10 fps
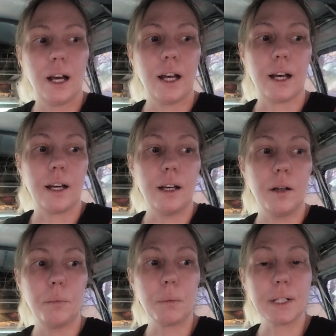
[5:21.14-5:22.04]

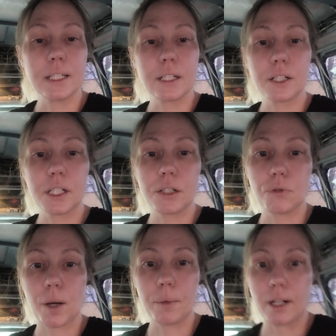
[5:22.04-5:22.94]
but my sister, she's
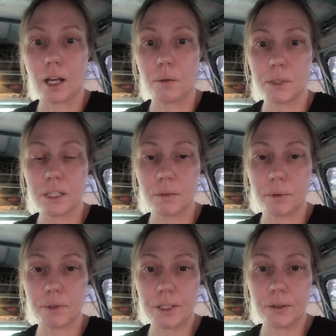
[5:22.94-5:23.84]
wrapping up. She's
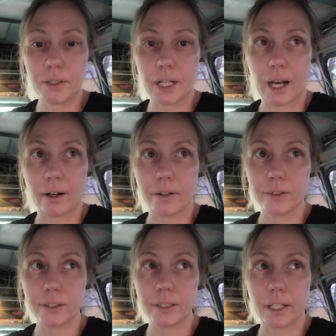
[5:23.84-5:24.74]
been redoing a
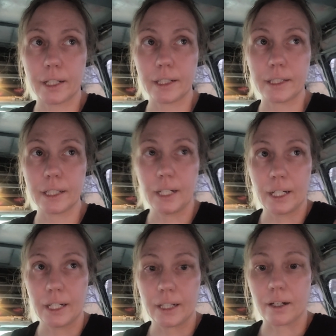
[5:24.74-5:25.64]
house, and
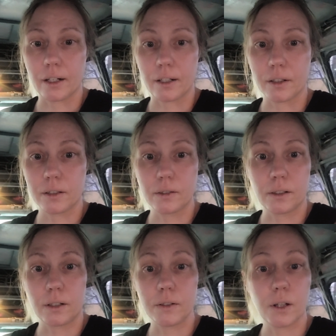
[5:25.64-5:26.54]
they're
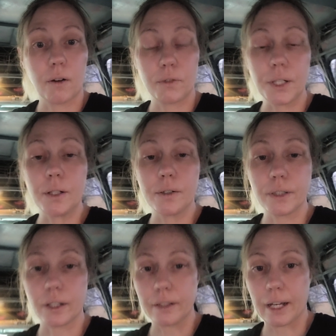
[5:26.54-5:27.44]
hopefully
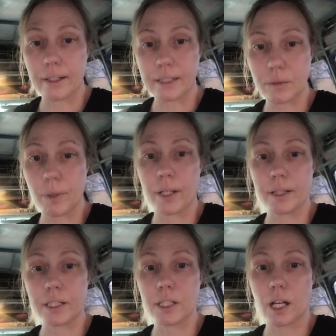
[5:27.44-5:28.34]
closing on that this
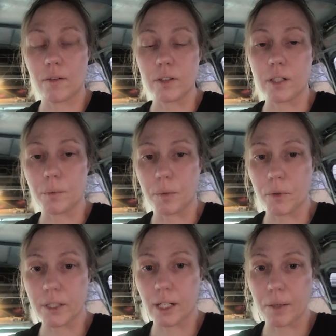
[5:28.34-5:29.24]
month, and she'll have a little bit
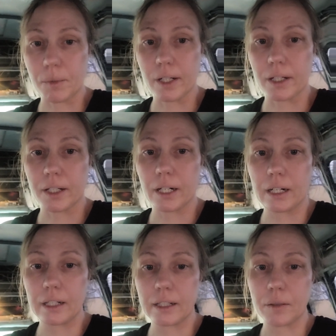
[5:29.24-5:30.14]
more time to
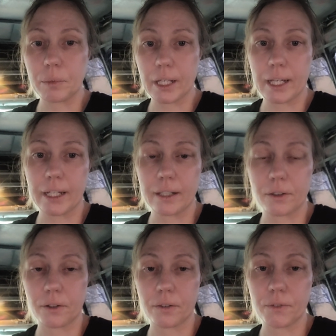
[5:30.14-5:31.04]
give me a
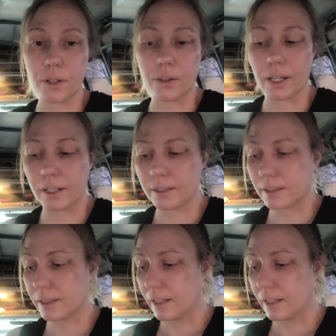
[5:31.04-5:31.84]
hand on a few things.